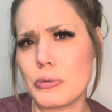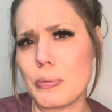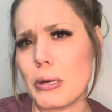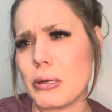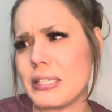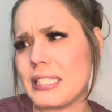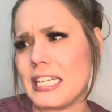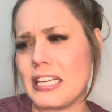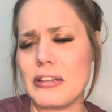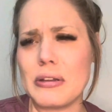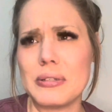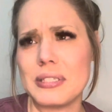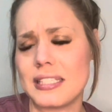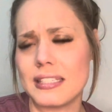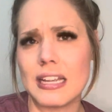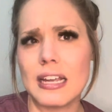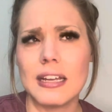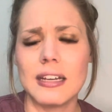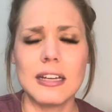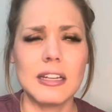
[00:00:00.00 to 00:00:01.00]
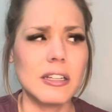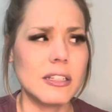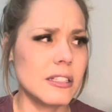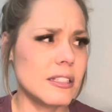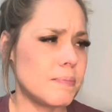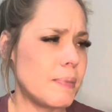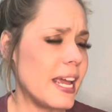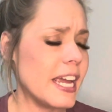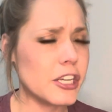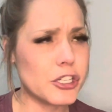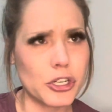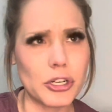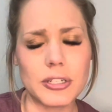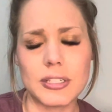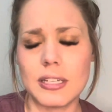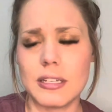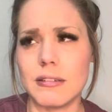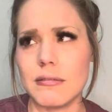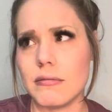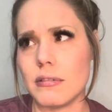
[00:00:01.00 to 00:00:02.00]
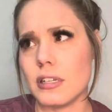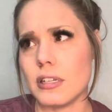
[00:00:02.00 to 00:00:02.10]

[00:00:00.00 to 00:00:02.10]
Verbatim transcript: posting those pictures in